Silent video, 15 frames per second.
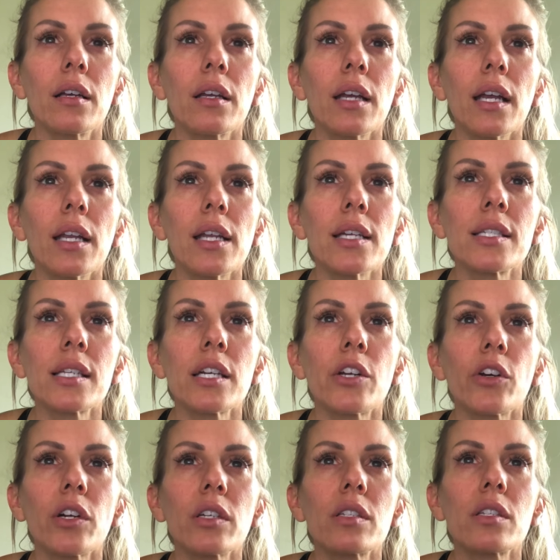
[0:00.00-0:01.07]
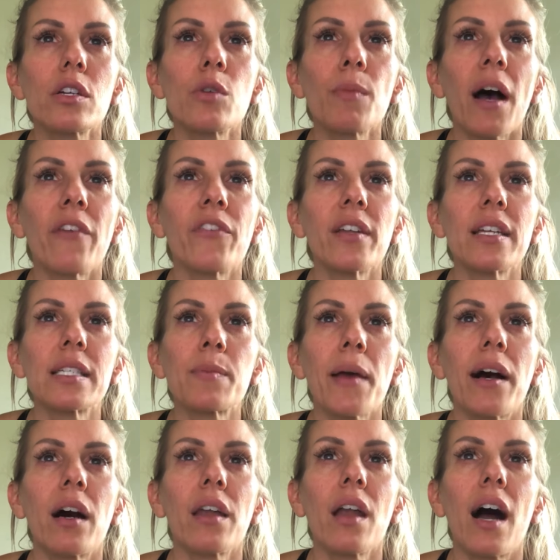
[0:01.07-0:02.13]
Any secrets to
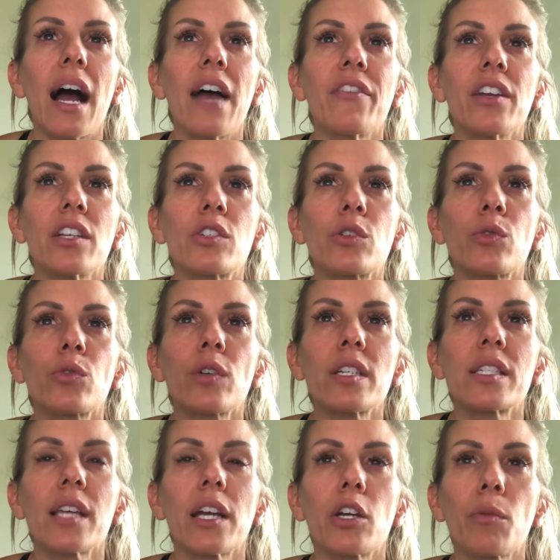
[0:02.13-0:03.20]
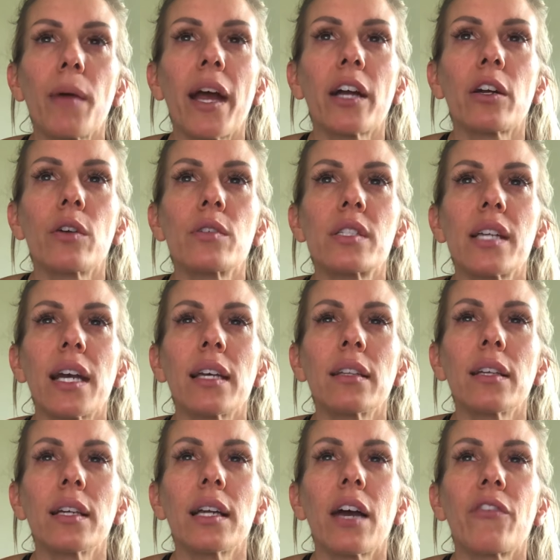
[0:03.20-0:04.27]
MyFitnessPal and not having to reset your macros
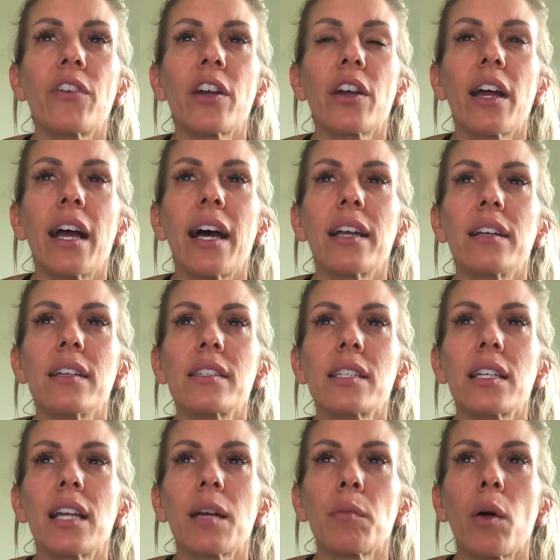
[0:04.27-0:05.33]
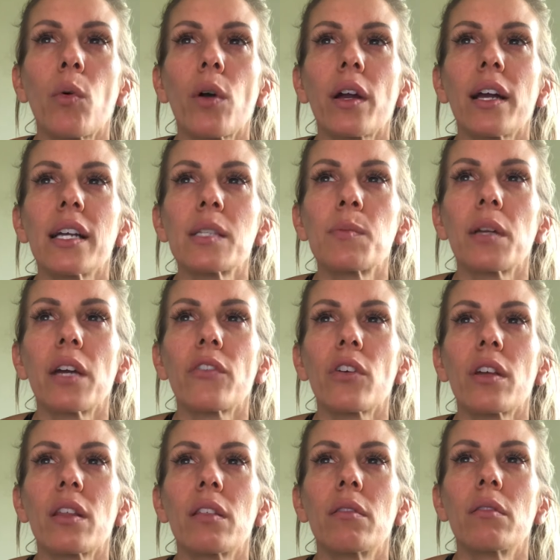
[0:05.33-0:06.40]
daily? I figured out how to disconnect my workouts, but
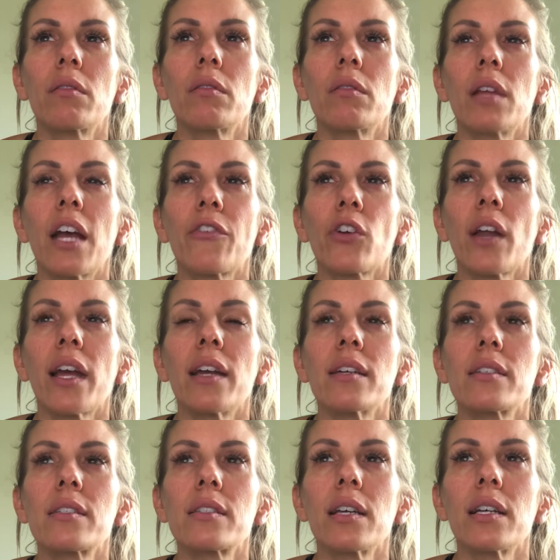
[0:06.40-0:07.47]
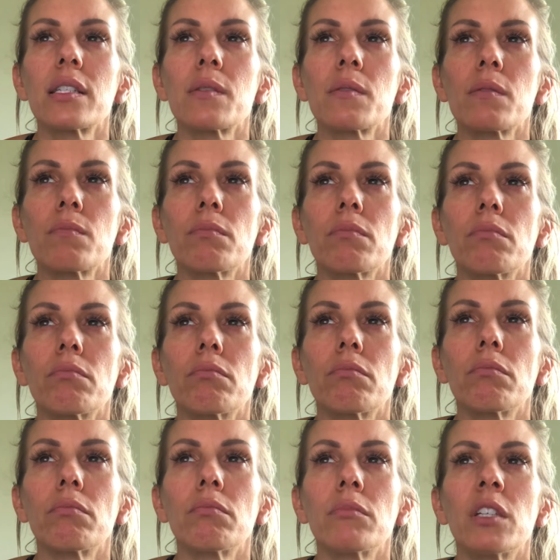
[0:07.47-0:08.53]
every day it sets
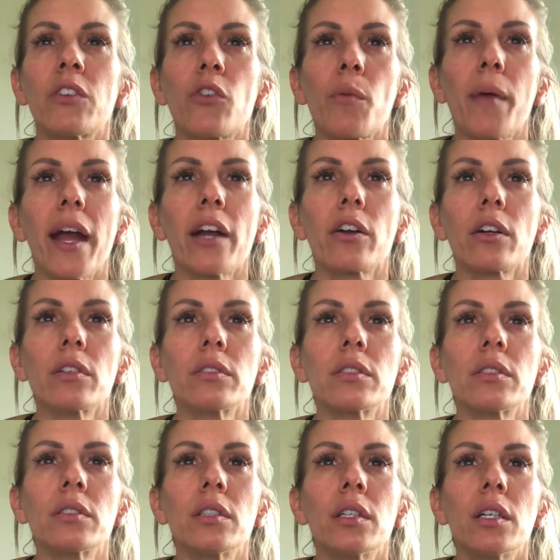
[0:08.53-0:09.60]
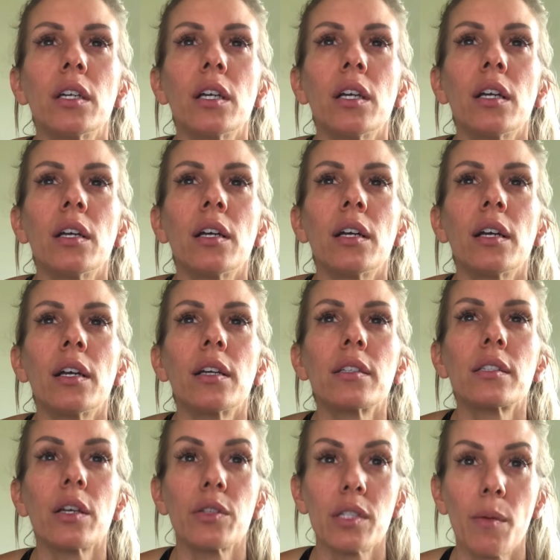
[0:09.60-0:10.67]
different macros.
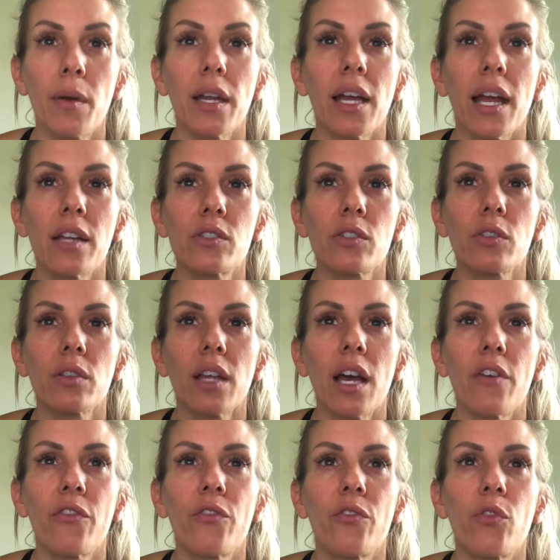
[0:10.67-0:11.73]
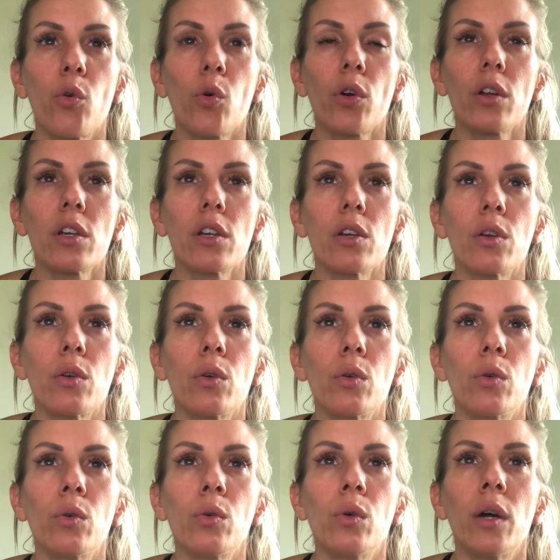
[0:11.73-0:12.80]
So somebody answered that for
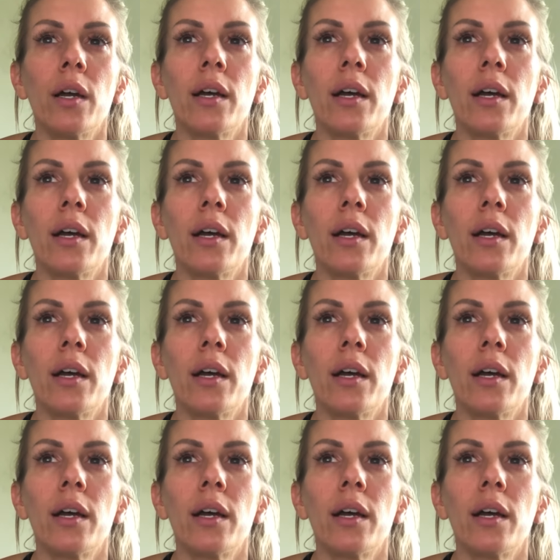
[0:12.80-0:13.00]
you.